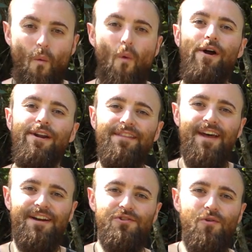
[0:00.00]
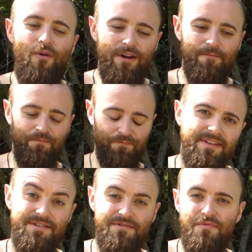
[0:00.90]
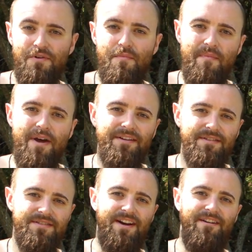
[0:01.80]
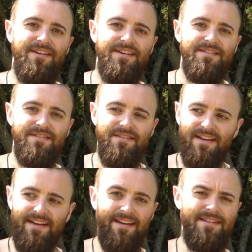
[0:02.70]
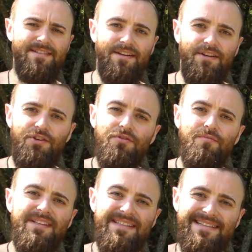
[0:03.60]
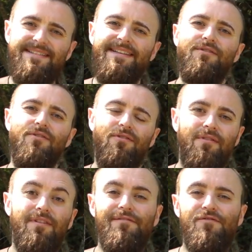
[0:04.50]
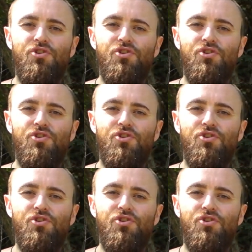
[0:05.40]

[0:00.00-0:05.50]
wanted that toy. This is what mimetic desire is. It is a human signal of